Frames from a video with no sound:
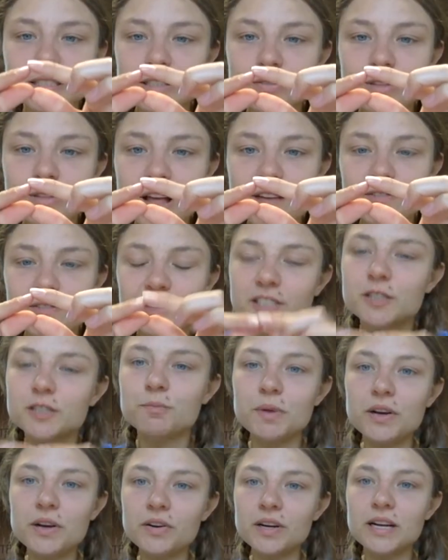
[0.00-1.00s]
of life
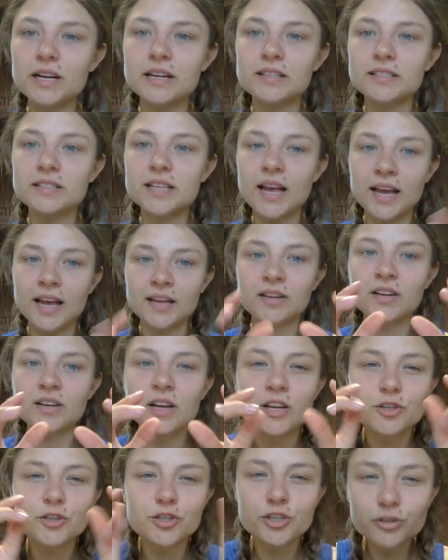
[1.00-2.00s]
experience and
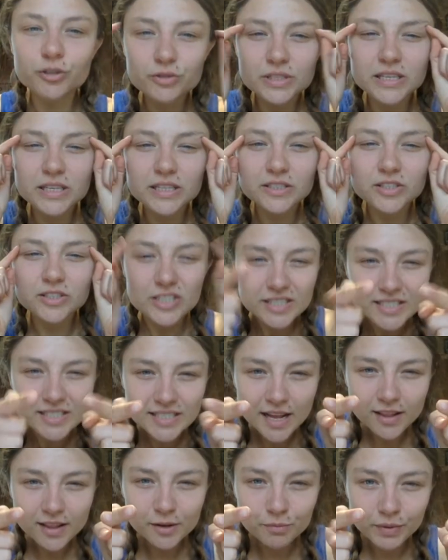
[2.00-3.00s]
choosing to
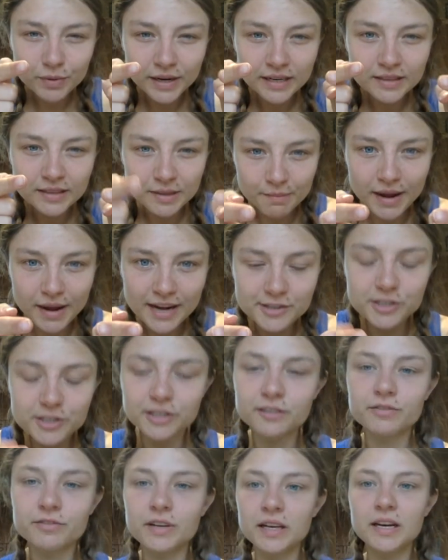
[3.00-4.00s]
celebrate the magic
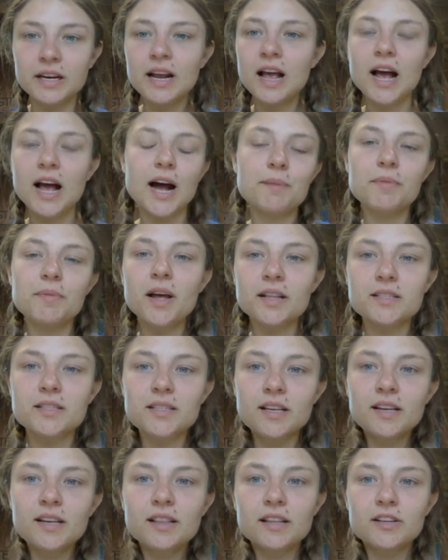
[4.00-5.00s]
of it, I'm not
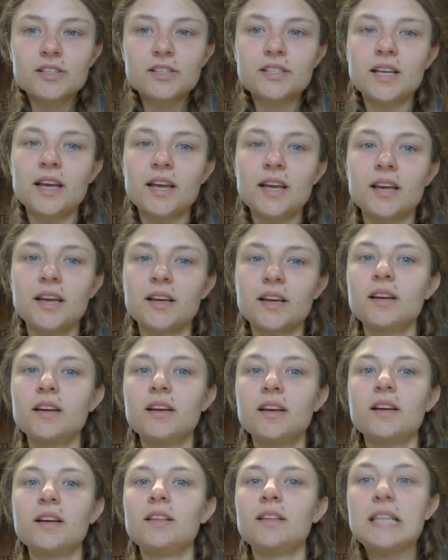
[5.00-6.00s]
sitting there saying
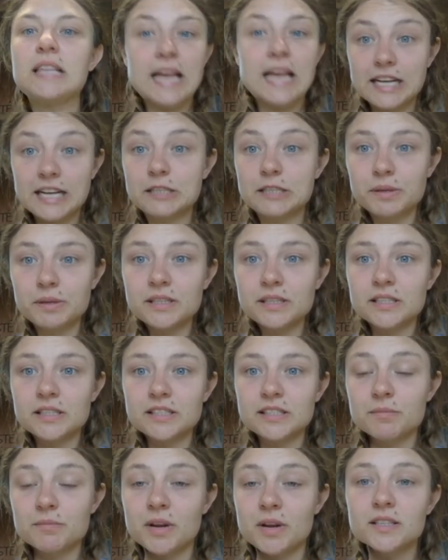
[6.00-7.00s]
the
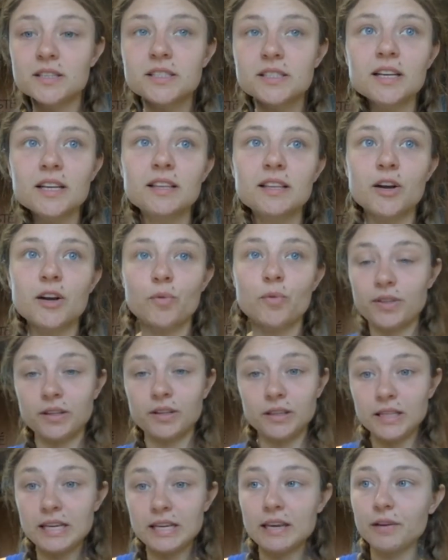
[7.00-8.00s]
explicits. I'm not sitting there with a
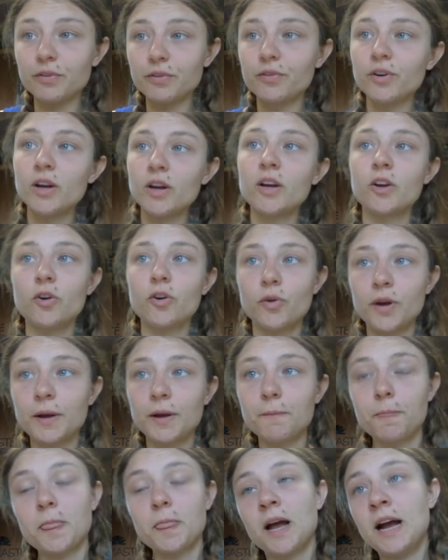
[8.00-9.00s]
leaf
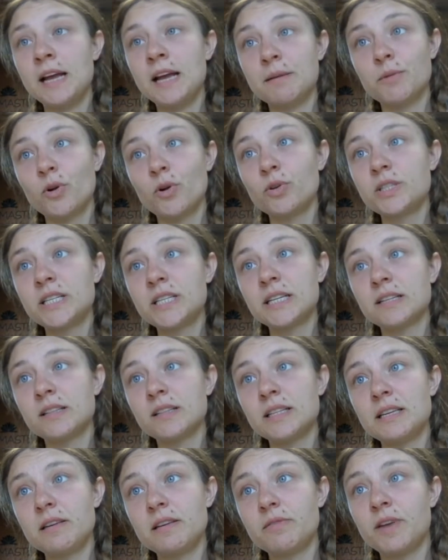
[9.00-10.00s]
going, I am holding a
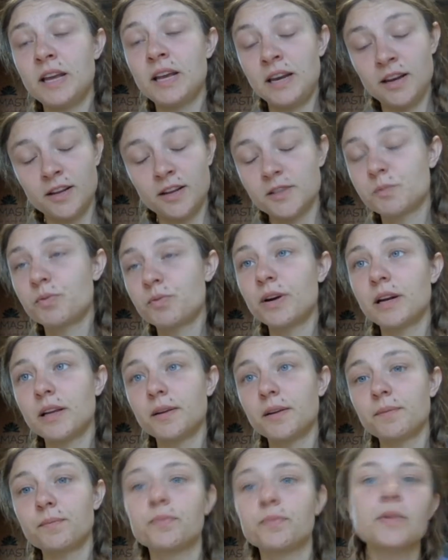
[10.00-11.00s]
leaf and it is
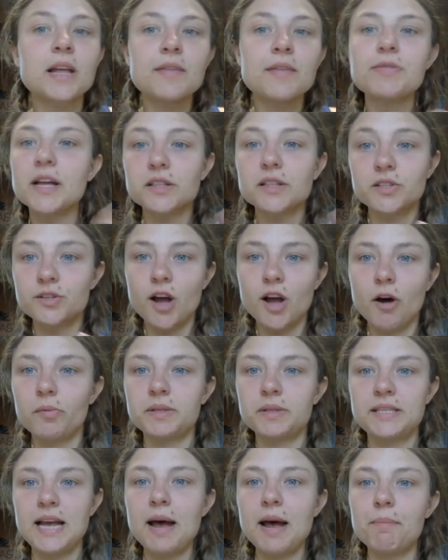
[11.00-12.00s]
pretty. That's not
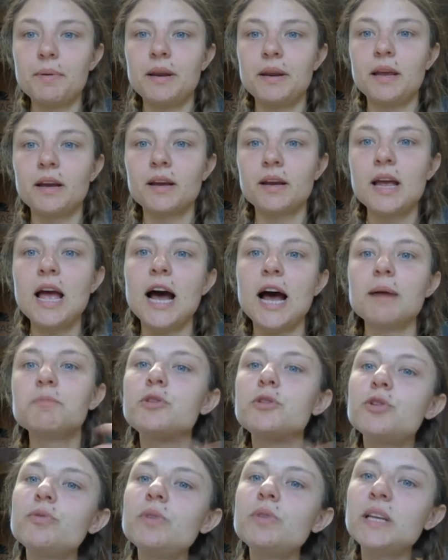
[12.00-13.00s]
what's happening. I'm
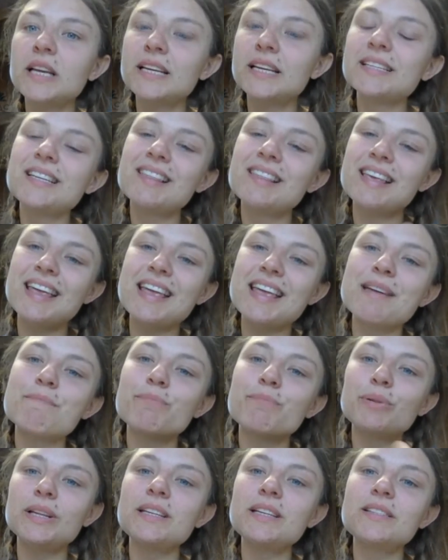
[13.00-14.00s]
tuning into the
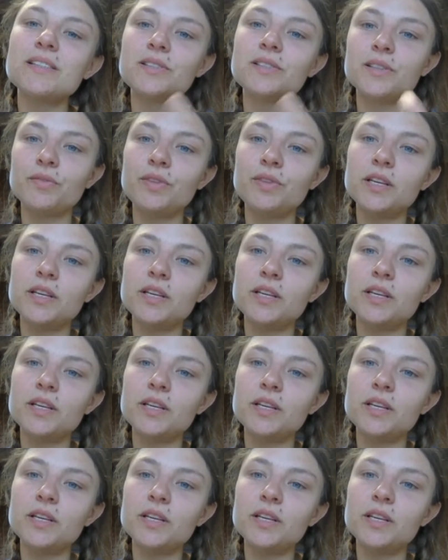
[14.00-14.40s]
implicits of the